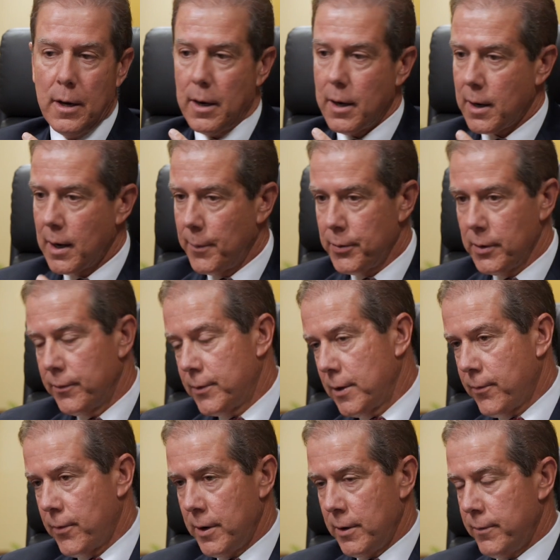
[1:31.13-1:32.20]
a couple of
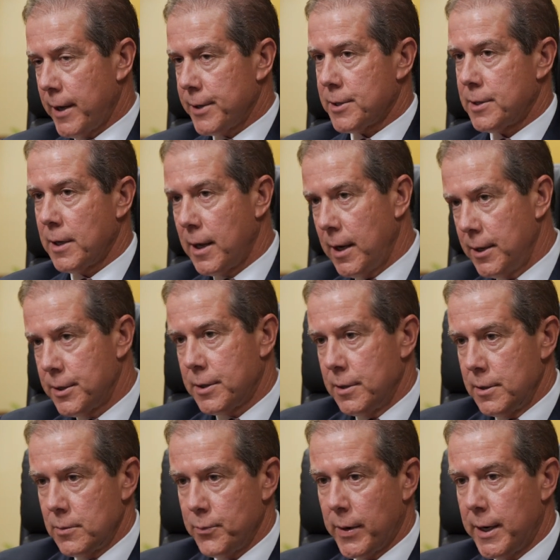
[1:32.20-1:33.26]
different
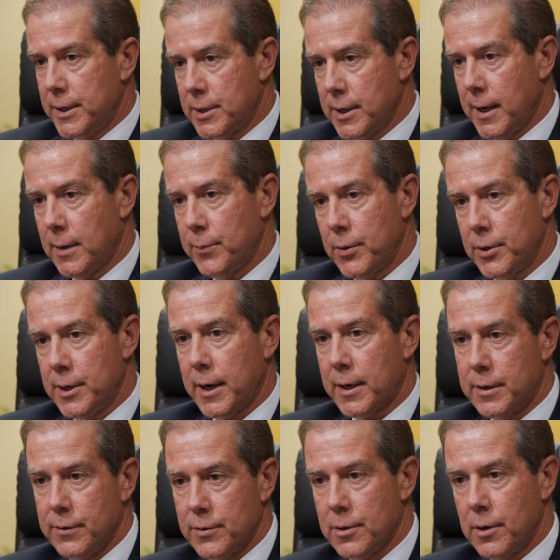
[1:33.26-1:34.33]
investigations by Child
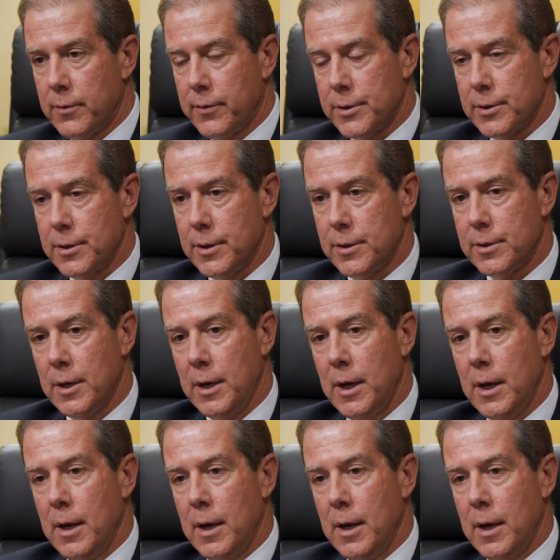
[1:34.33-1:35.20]
Protective Services,